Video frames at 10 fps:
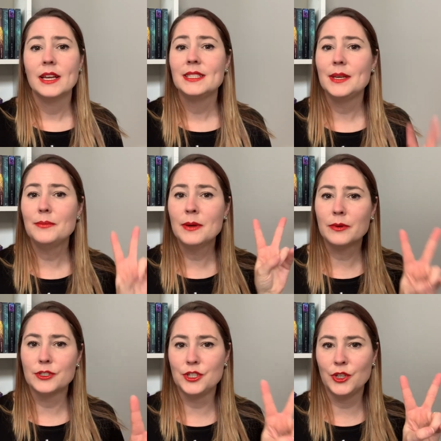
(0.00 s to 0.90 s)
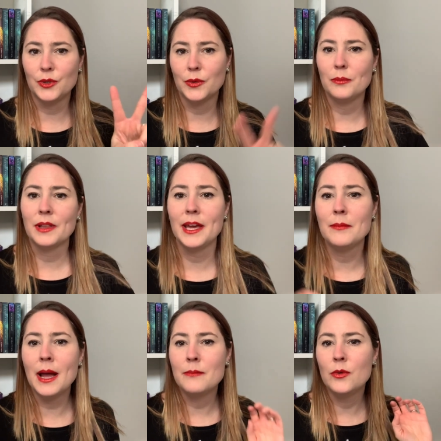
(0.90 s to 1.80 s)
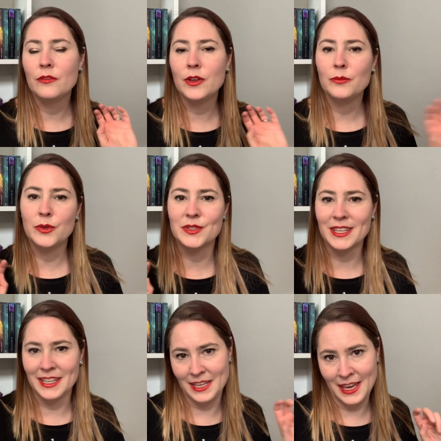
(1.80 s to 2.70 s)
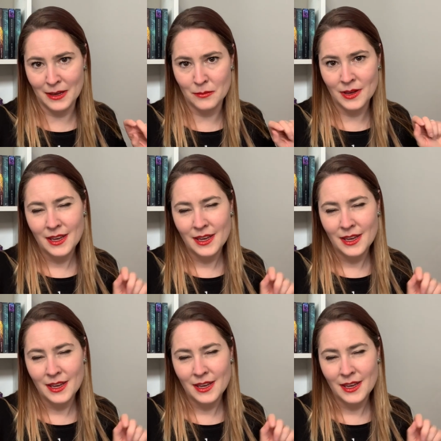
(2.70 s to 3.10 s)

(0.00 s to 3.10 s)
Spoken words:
Tip number 2, play my movie music game.